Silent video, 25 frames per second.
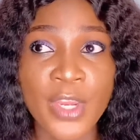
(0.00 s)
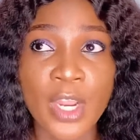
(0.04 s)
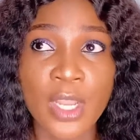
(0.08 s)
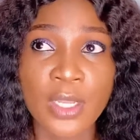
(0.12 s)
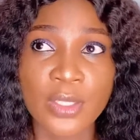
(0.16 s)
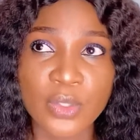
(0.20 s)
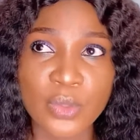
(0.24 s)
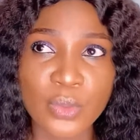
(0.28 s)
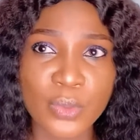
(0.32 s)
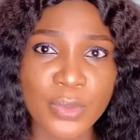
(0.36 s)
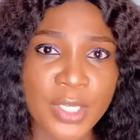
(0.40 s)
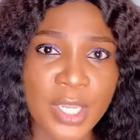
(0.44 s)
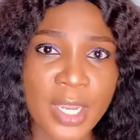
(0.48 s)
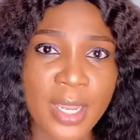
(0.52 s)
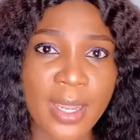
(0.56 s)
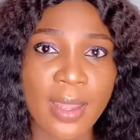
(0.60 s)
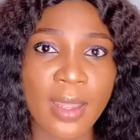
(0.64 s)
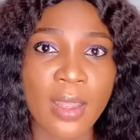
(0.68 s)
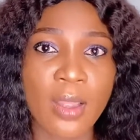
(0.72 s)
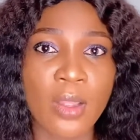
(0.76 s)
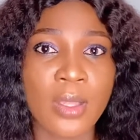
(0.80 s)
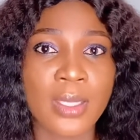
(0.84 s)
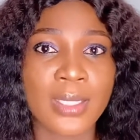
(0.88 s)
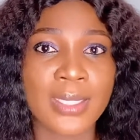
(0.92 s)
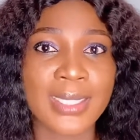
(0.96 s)
So yeah,
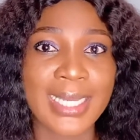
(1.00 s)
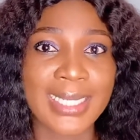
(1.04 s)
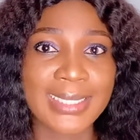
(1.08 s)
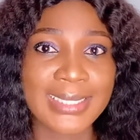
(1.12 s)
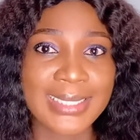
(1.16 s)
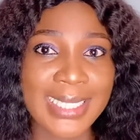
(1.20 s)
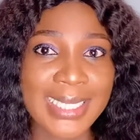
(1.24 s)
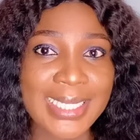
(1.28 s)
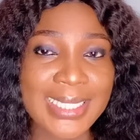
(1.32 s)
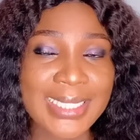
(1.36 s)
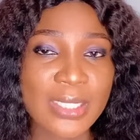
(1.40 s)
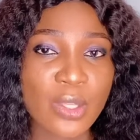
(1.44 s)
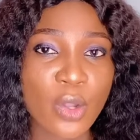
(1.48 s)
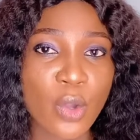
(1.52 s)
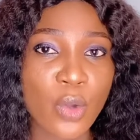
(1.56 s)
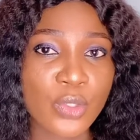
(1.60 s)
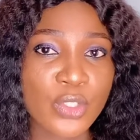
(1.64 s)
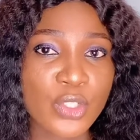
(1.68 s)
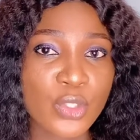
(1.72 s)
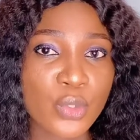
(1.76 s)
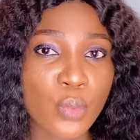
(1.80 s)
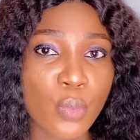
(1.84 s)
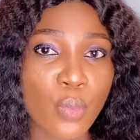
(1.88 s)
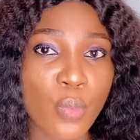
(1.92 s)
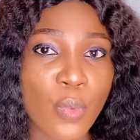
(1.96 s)
that takes
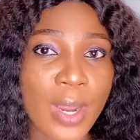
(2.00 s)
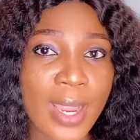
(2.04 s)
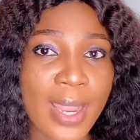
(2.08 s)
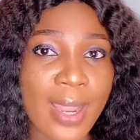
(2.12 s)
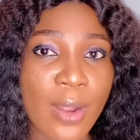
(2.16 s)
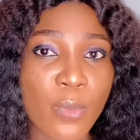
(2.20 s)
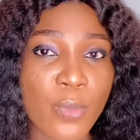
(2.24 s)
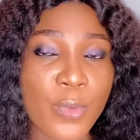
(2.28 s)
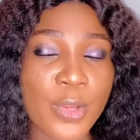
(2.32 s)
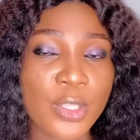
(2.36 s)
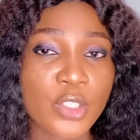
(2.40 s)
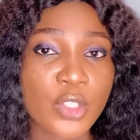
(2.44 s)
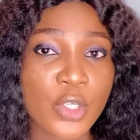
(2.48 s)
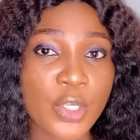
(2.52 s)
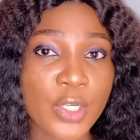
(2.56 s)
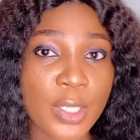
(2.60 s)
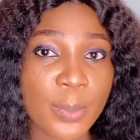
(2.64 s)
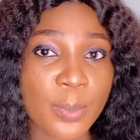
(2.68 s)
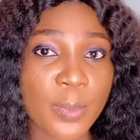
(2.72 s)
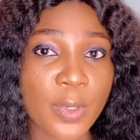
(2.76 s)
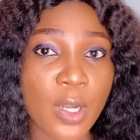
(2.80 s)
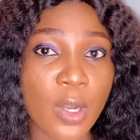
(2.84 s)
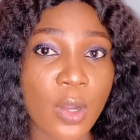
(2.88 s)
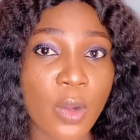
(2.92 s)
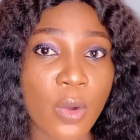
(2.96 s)
us to where we talk
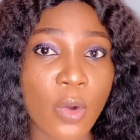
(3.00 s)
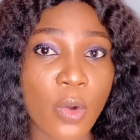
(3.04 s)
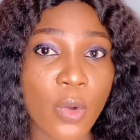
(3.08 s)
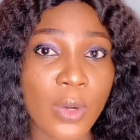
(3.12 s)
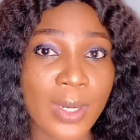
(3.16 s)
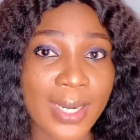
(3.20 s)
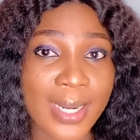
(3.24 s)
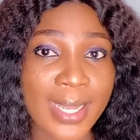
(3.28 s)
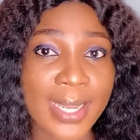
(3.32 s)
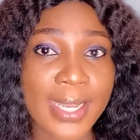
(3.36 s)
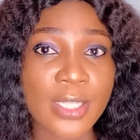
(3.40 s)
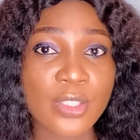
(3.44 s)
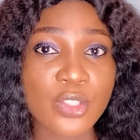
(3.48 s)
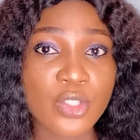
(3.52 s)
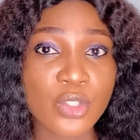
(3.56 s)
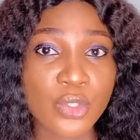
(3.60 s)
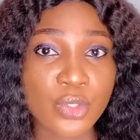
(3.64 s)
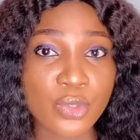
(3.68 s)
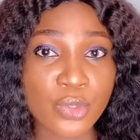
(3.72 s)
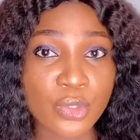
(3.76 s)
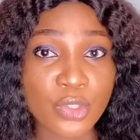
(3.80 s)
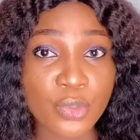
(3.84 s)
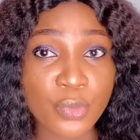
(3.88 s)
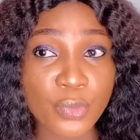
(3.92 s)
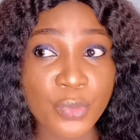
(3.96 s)
about online
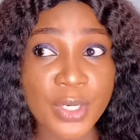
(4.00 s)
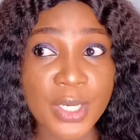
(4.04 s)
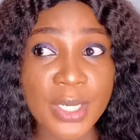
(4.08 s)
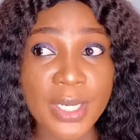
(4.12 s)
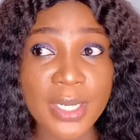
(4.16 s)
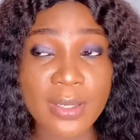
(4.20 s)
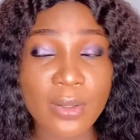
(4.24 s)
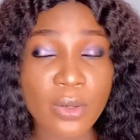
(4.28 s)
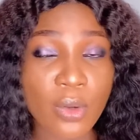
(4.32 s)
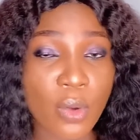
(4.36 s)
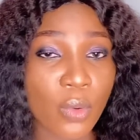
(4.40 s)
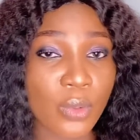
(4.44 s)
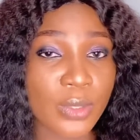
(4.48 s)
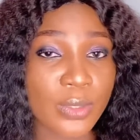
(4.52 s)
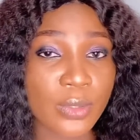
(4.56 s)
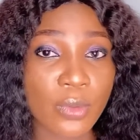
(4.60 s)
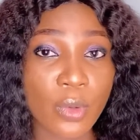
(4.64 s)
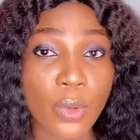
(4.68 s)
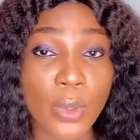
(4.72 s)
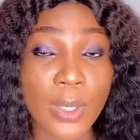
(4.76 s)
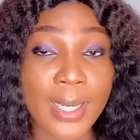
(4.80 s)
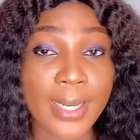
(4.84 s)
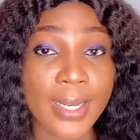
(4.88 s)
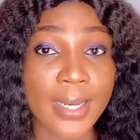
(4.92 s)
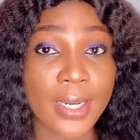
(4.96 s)
tutoring, on
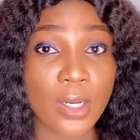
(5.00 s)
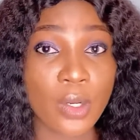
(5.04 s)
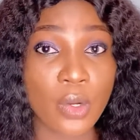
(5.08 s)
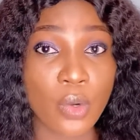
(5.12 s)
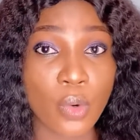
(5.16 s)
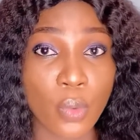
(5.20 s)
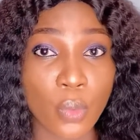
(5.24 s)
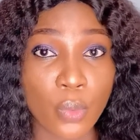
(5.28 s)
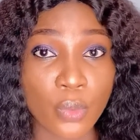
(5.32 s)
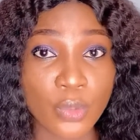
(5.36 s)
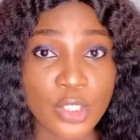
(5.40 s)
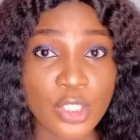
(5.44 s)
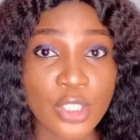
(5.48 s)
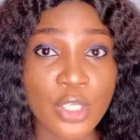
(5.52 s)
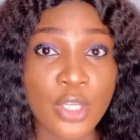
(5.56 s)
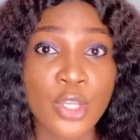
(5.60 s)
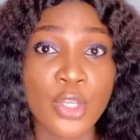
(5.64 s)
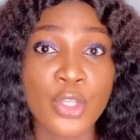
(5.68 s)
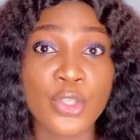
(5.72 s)
online coach.